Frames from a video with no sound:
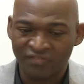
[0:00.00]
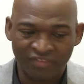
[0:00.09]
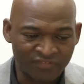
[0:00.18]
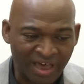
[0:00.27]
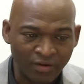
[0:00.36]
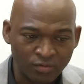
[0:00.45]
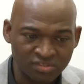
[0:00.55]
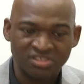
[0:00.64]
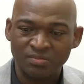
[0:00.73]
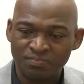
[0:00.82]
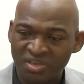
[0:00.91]
If I don't
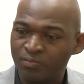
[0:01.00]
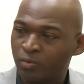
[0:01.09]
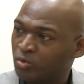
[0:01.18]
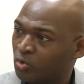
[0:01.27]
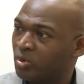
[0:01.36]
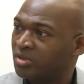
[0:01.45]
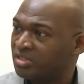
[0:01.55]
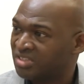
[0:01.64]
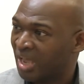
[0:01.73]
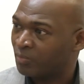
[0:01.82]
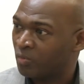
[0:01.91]
see people doing this
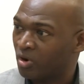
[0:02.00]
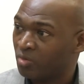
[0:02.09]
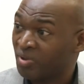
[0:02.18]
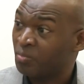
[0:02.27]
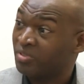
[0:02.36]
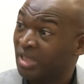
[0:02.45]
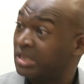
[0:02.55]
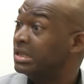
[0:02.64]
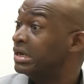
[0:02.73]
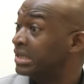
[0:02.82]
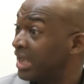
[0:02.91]
type of work, people that
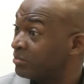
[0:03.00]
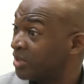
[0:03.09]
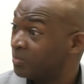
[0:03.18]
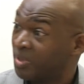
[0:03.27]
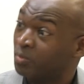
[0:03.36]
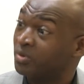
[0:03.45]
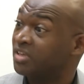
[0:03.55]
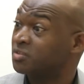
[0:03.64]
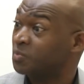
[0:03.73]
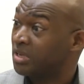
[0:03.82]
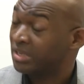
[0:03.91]
look like me, people that
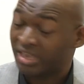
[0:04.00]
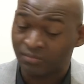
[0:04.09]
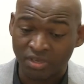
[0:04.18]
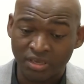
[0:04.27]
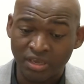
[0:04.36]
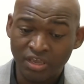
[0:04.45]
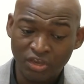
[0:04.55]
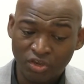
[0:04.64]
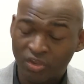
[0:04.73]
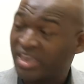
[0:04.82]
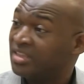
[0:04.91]
speak like me
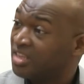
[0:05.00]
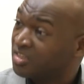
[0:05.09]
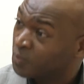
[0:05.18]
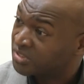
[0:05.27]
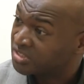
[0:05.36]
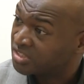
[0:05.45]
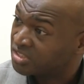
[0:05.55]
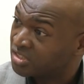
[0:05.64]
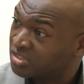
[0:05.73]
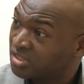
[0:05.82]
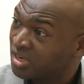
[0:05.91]
in these
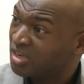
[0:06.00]
positions,